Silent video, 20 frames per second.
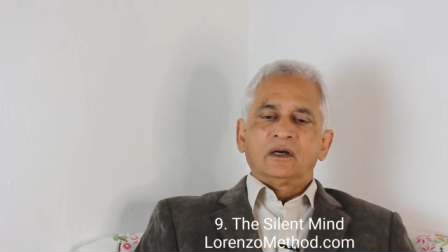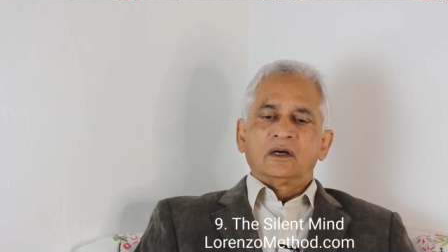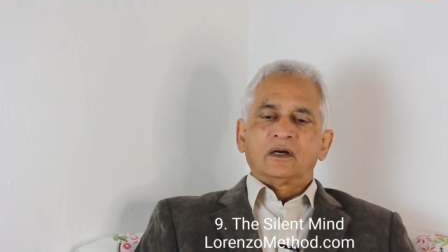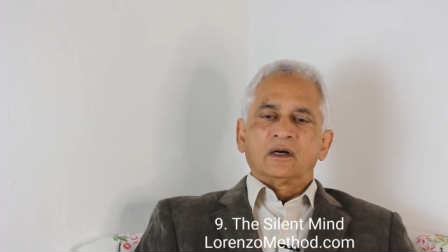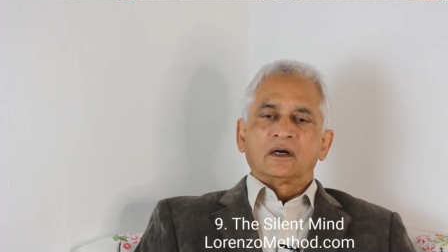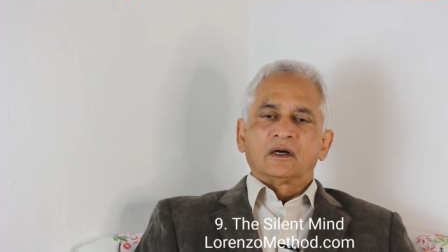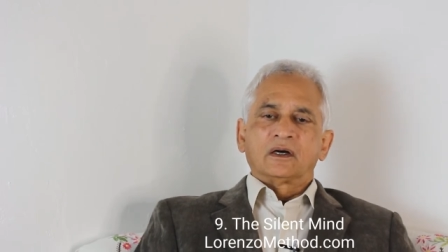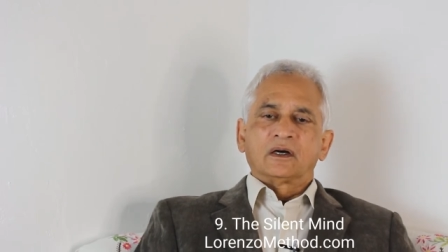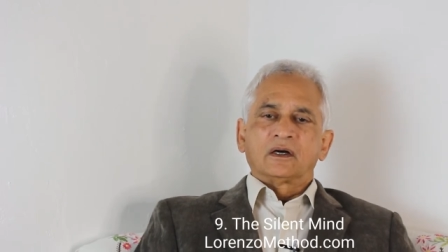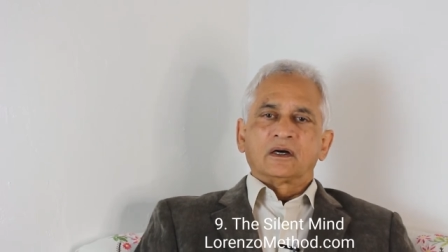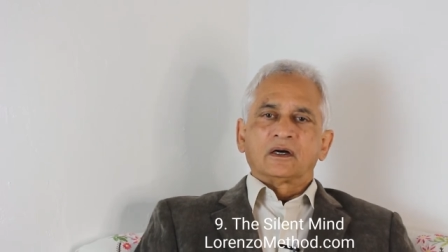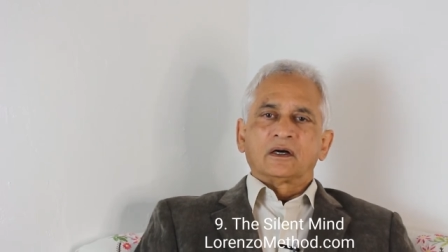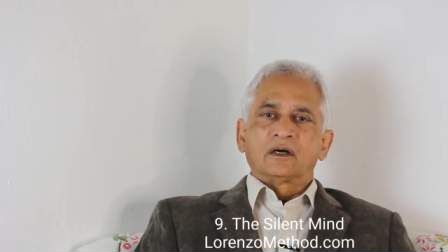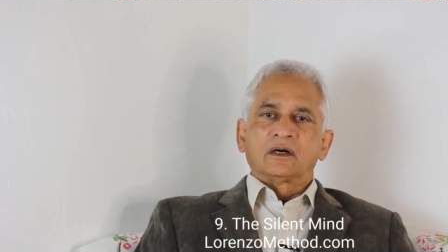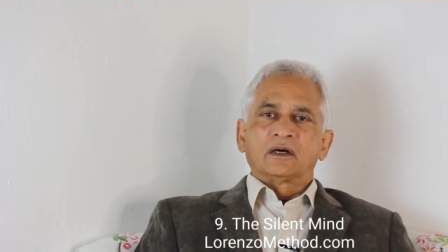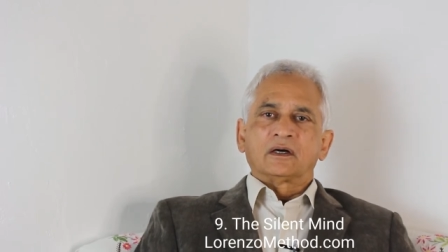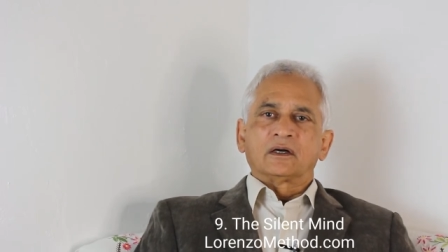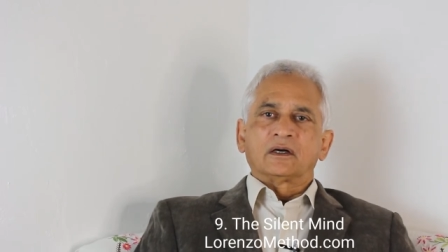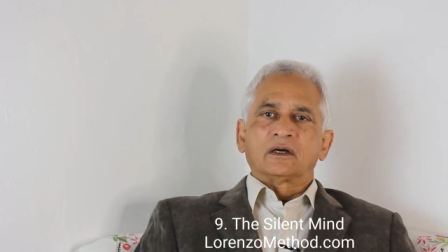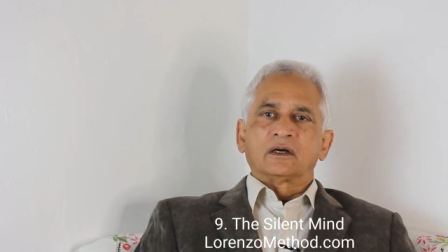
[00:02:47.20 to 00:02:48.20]
Uh,
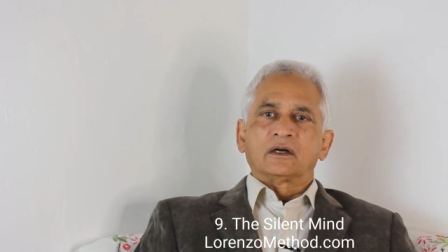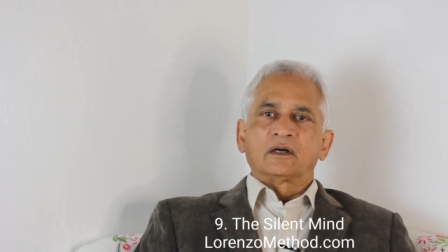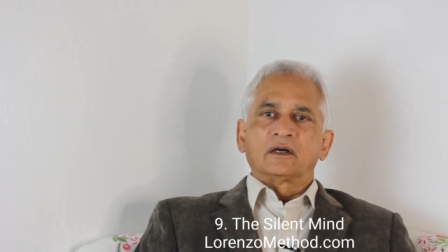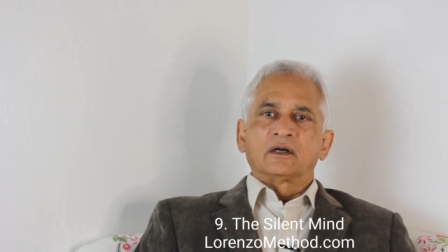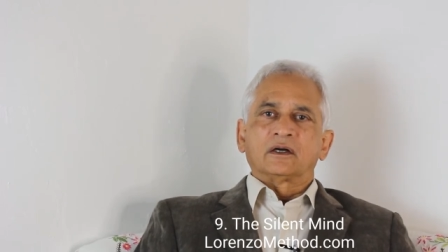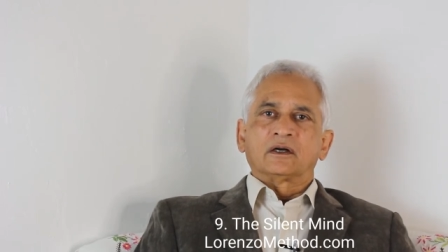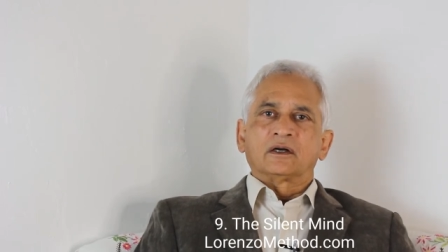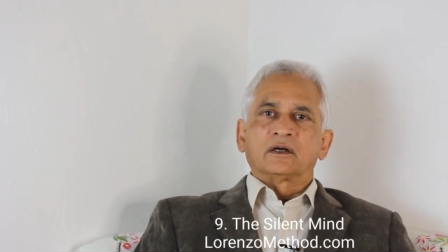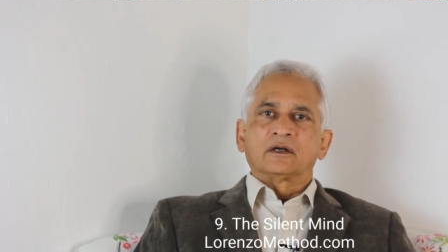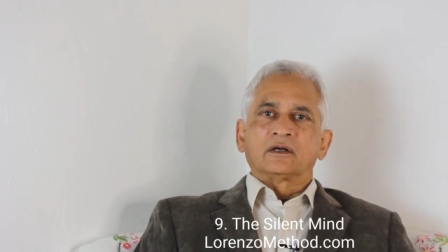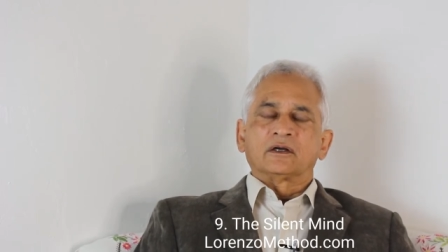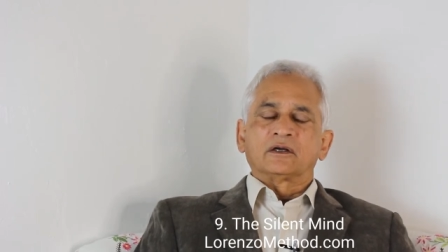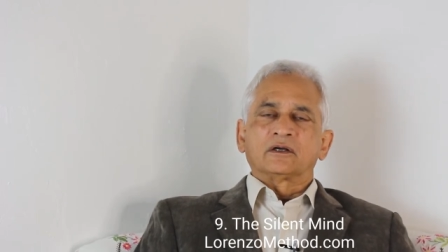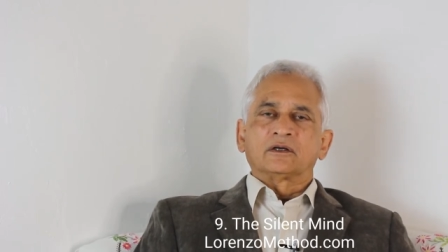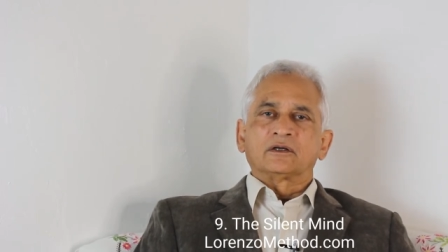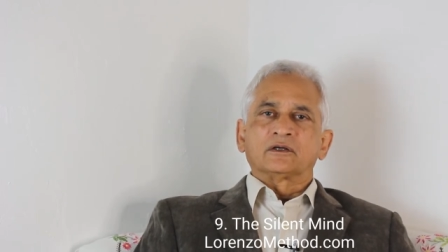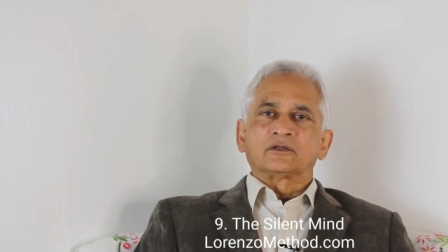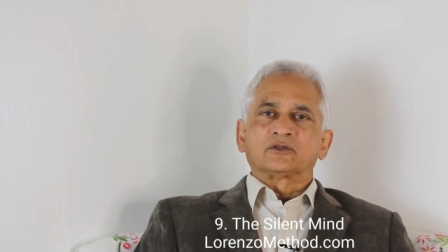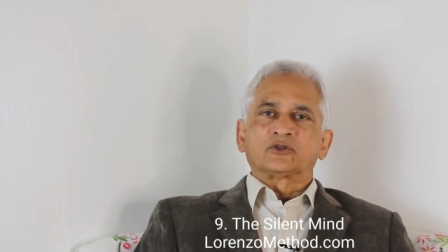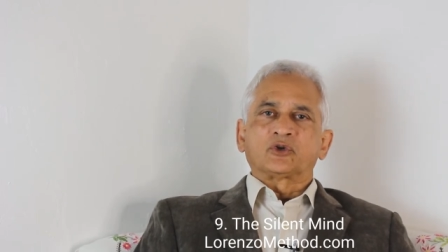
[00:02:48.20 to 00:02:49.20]

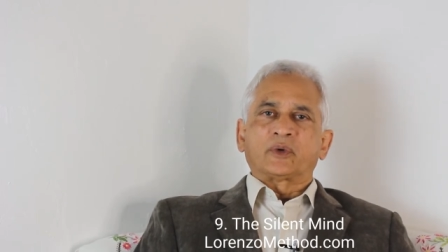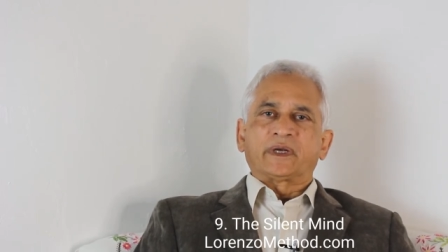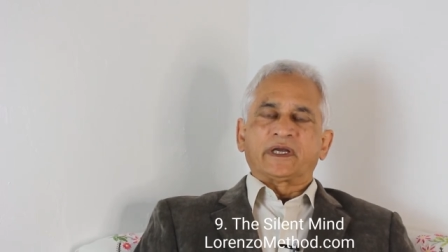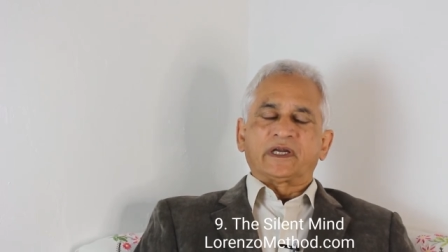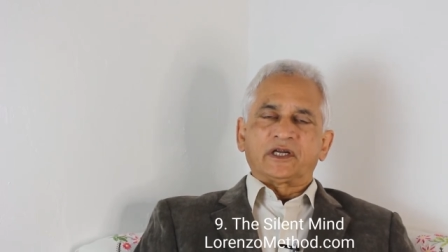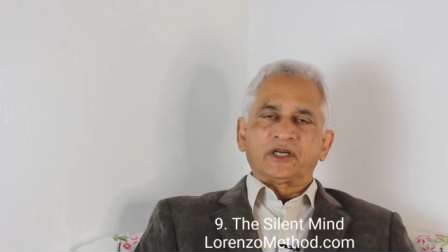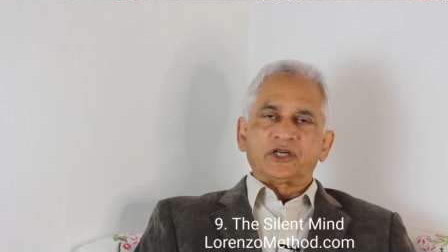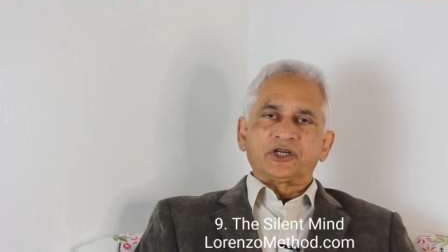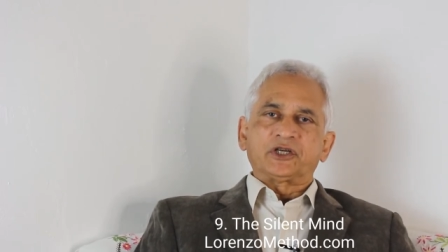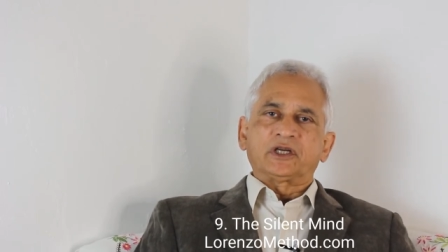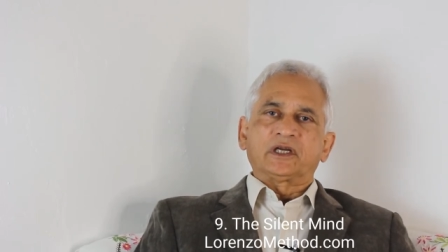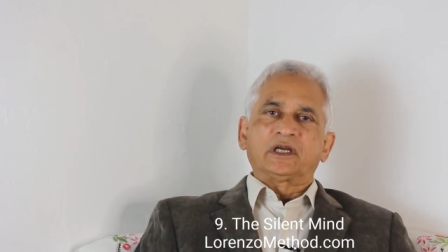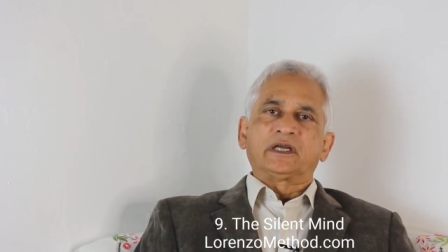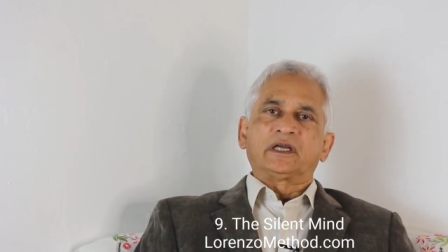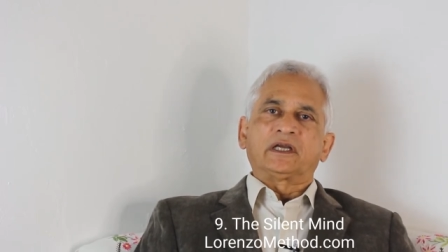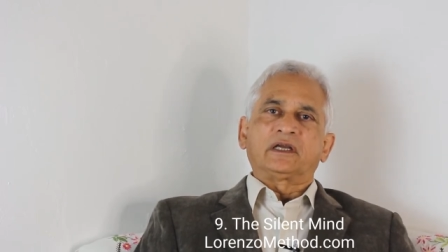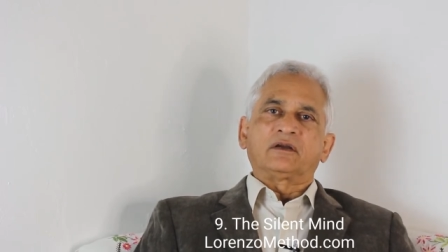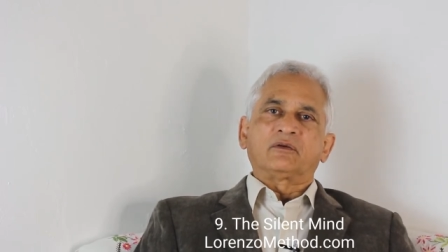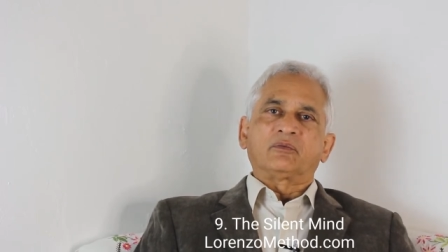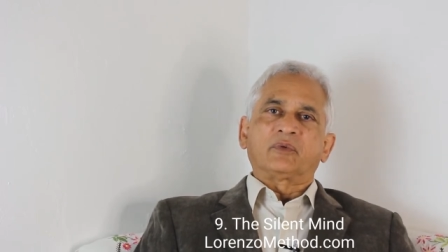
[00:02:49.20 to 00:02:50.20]
so initially,